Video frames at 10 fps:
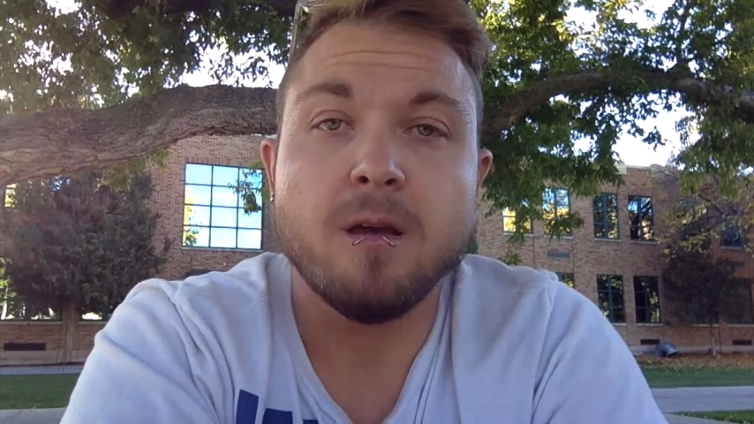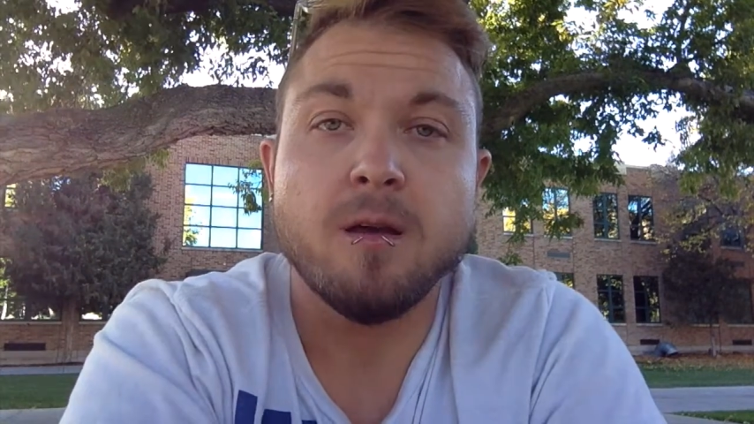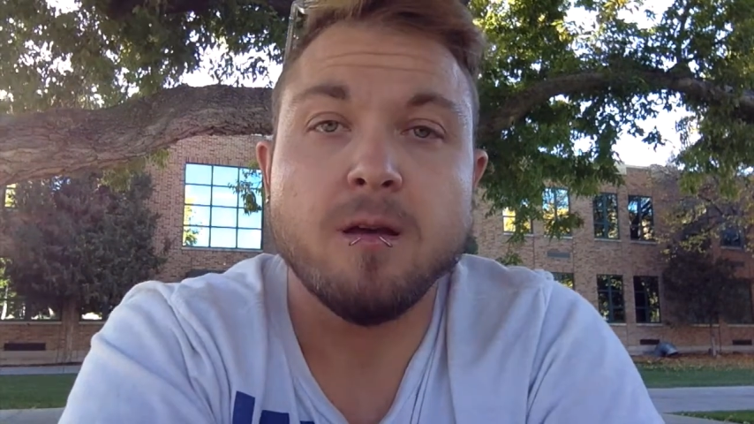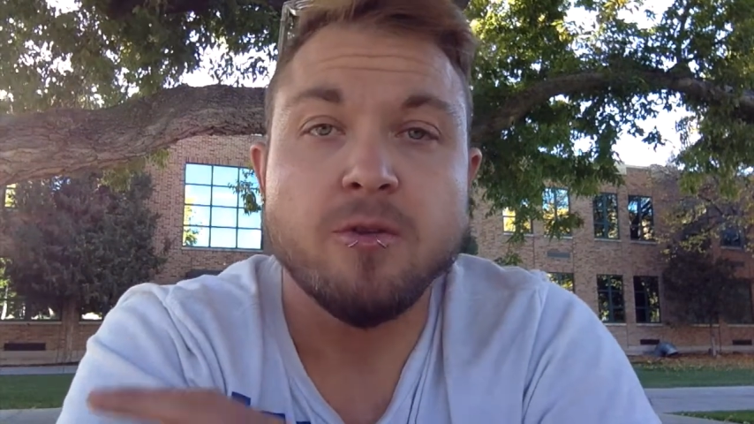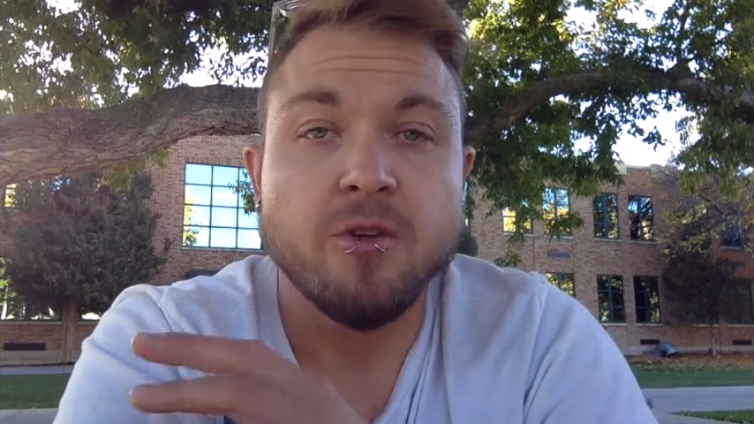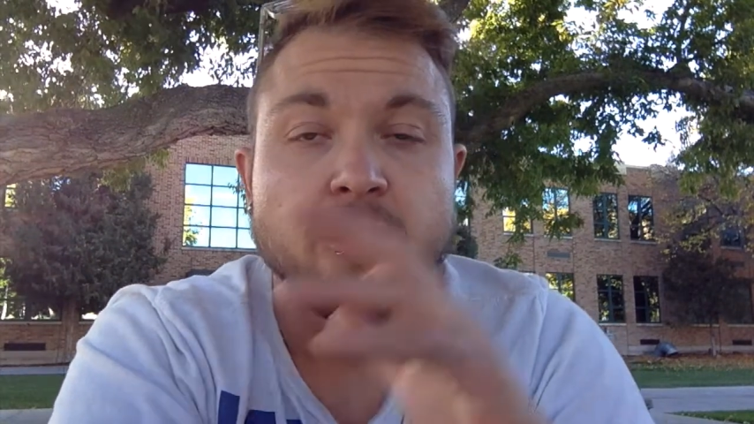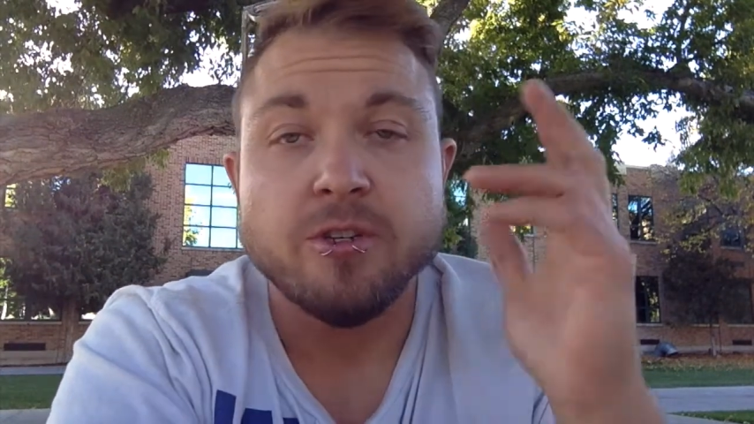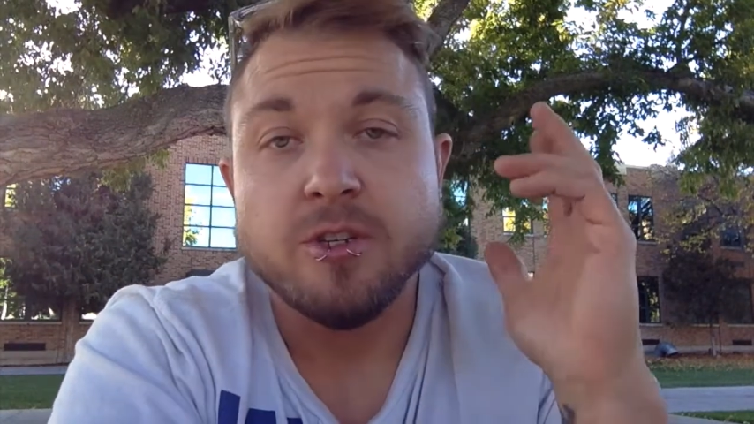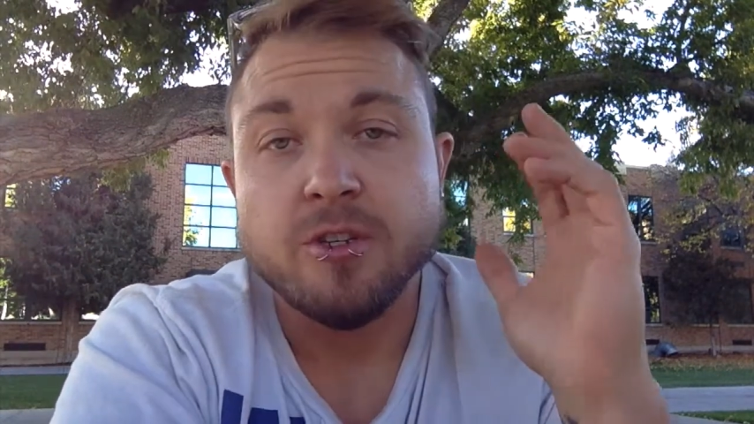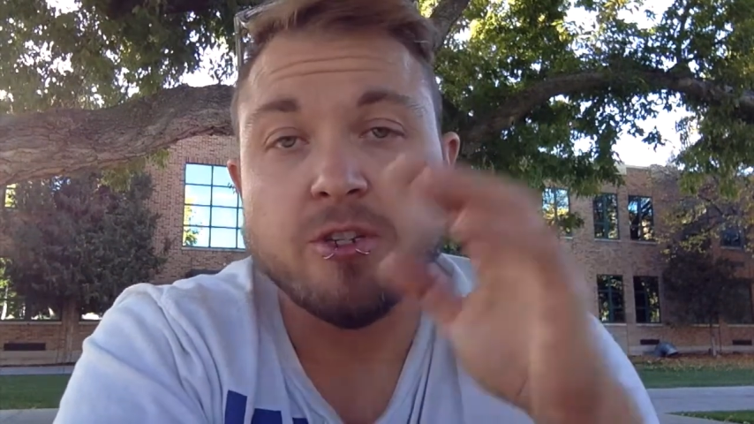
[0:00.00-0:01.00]
Oh.
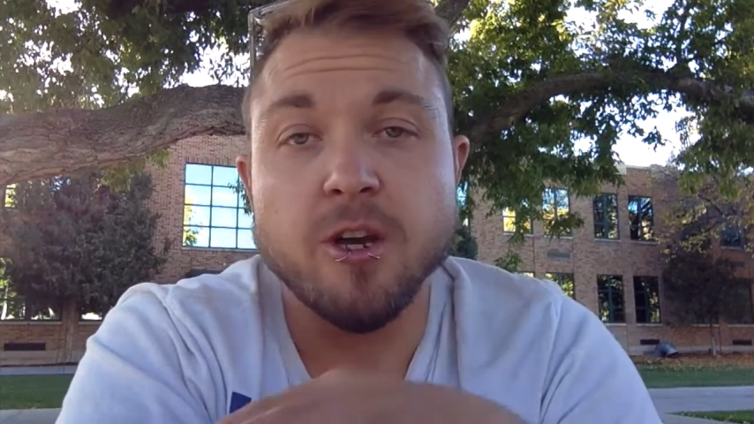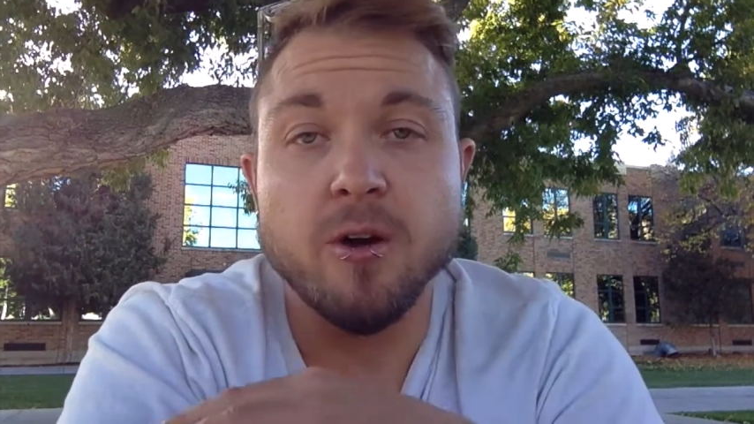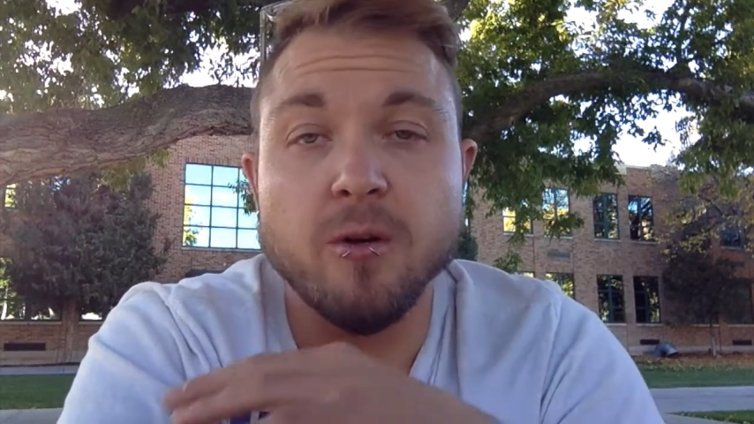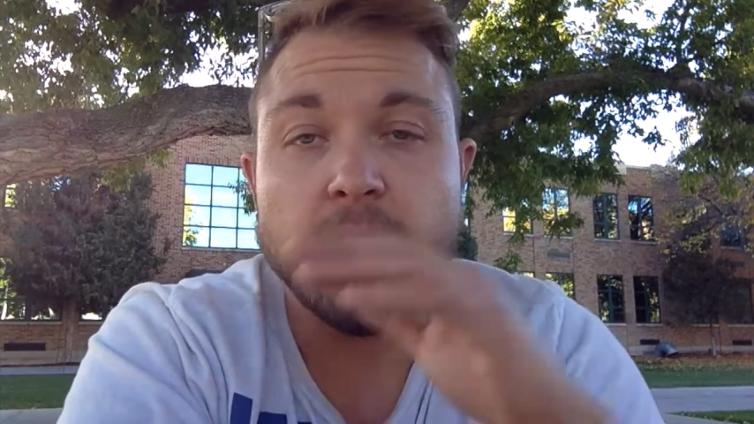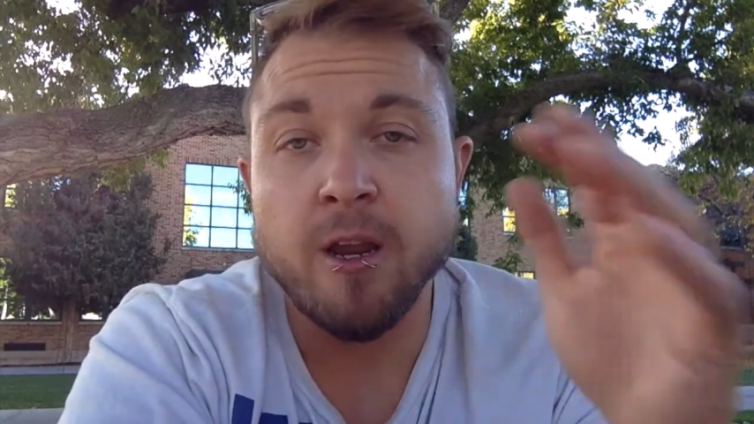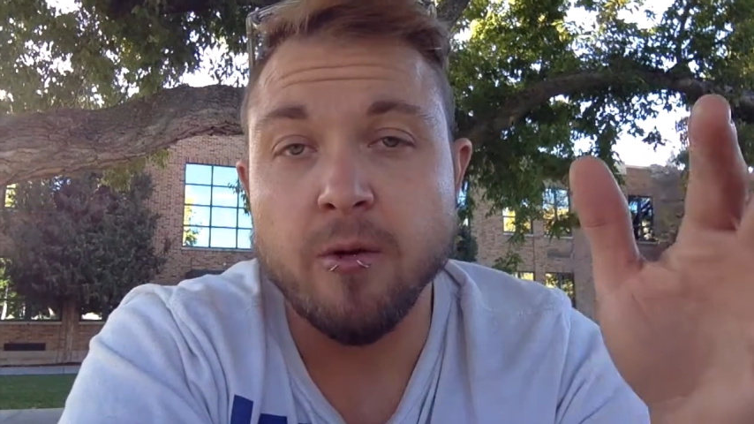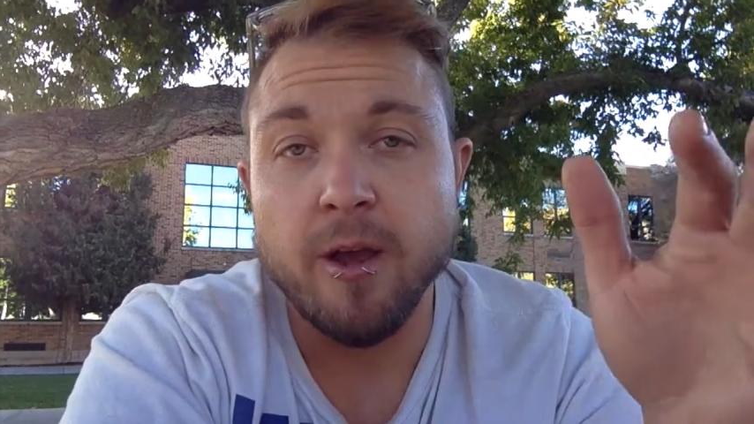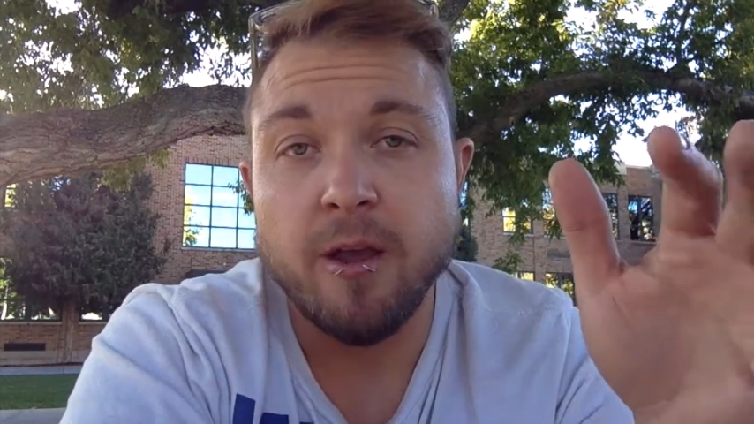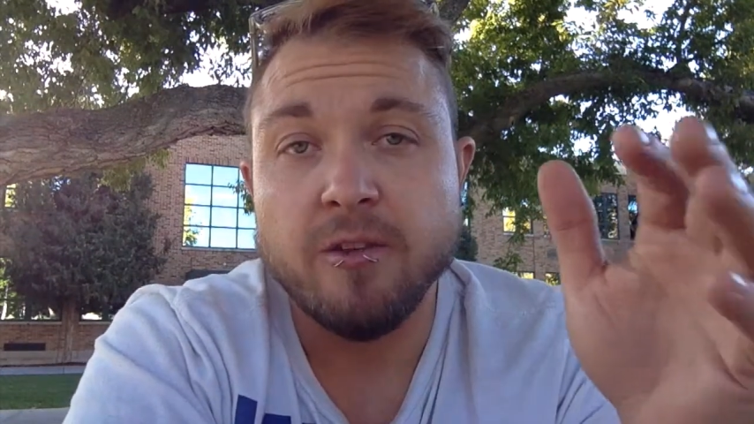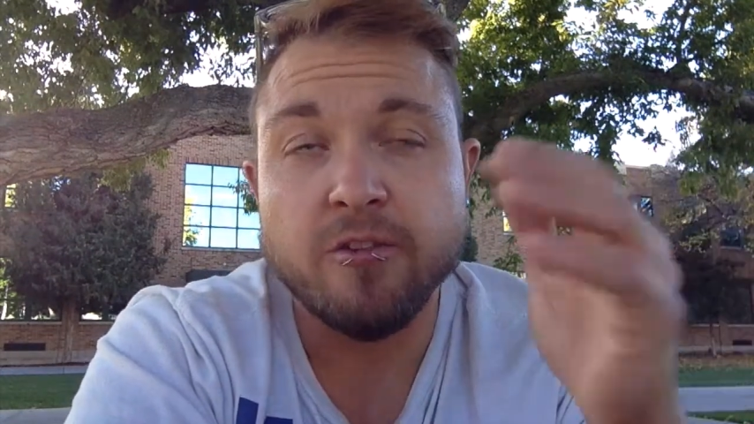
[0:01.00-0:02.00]
So anyway,